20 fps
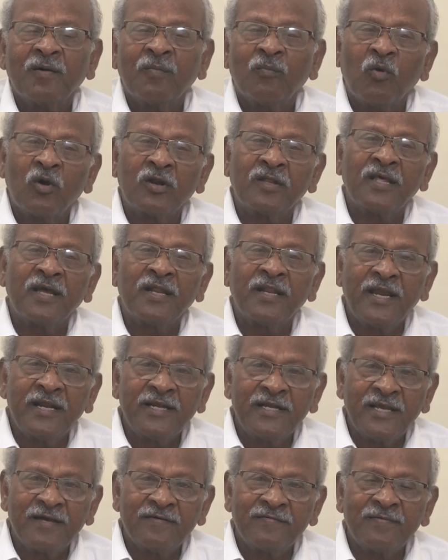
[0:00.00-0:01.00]
more than
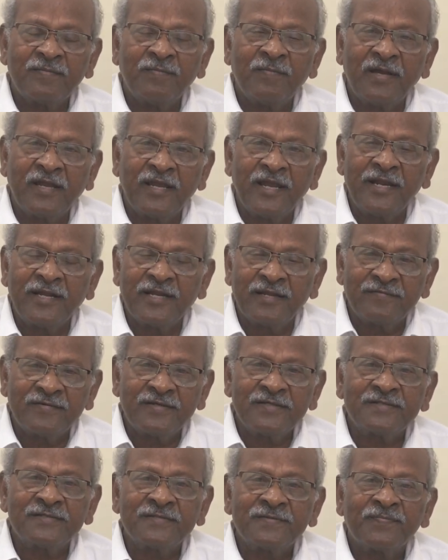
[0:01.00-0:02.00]
80 hour, 8
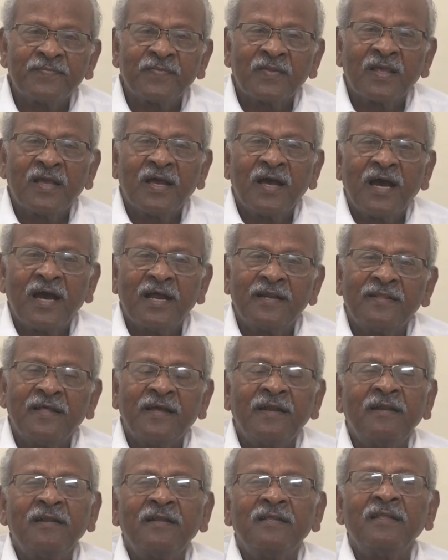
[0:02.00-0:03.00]
hours and
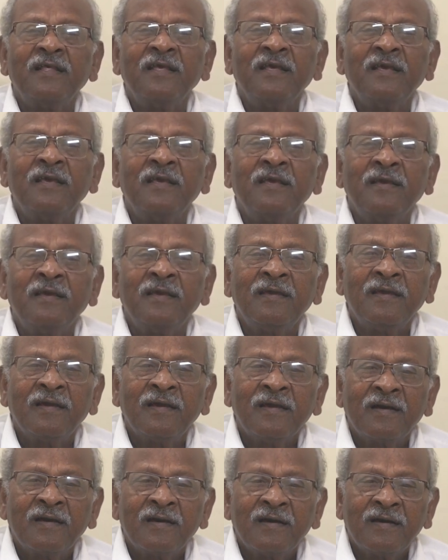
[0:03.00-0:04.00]
then the
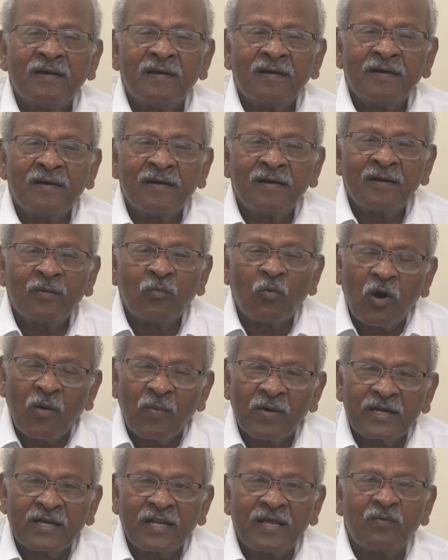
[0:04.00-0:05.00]
uh,
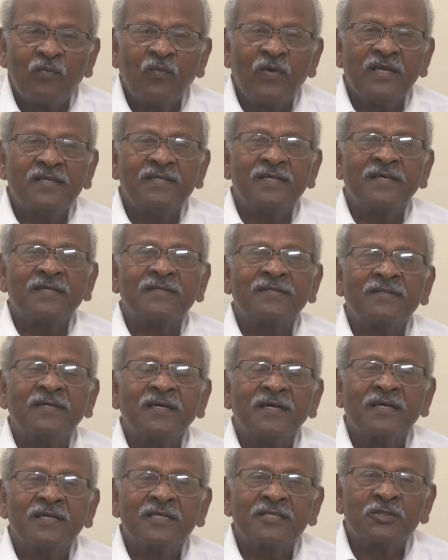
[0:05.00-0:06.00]
overtime wages
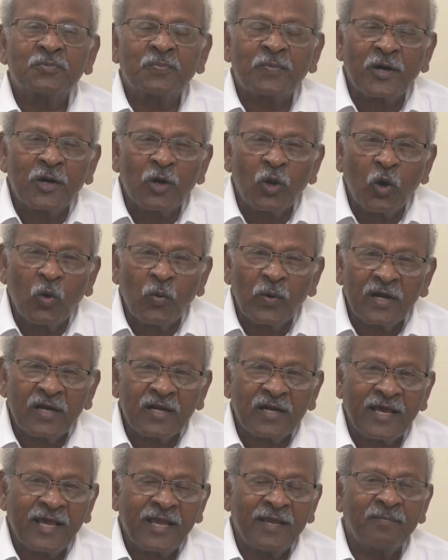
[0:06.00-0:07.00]
spread over
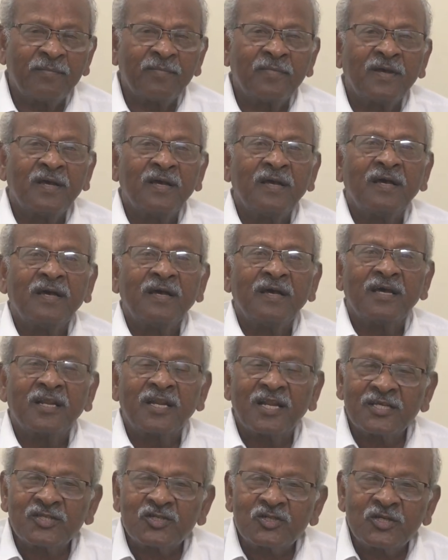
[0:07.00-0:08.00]
time
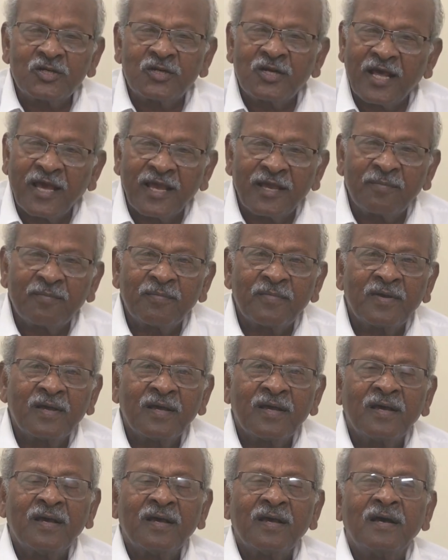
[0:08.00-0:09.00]
rest time
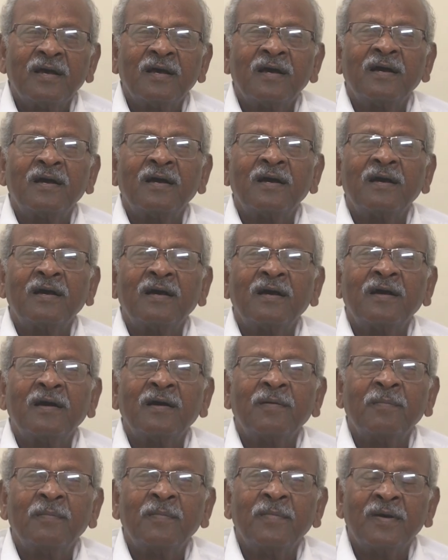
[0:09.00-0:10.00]

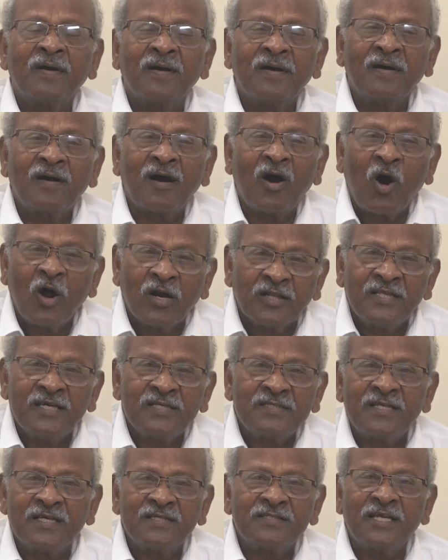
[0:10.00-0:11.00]
um, all
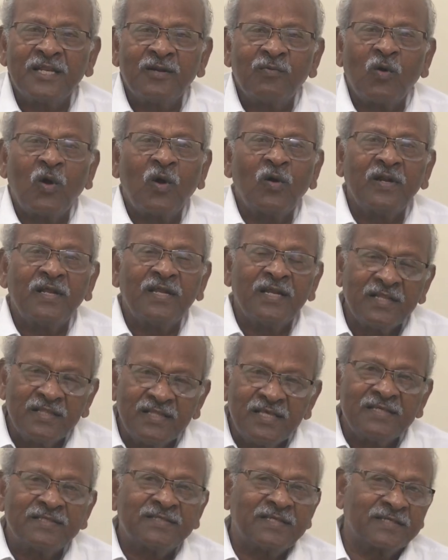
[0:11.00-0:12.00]
these things involved
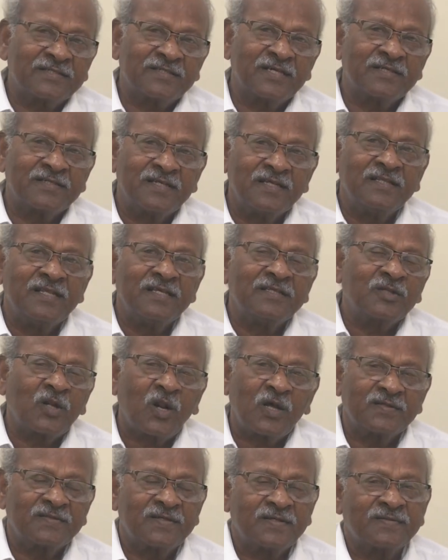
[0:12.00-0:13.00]
in these sections, in these
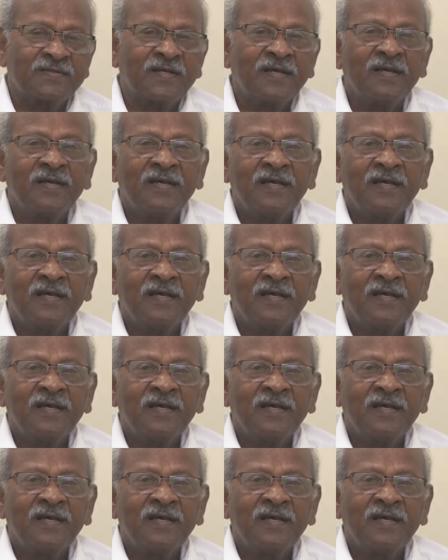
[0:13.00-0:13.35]
classes.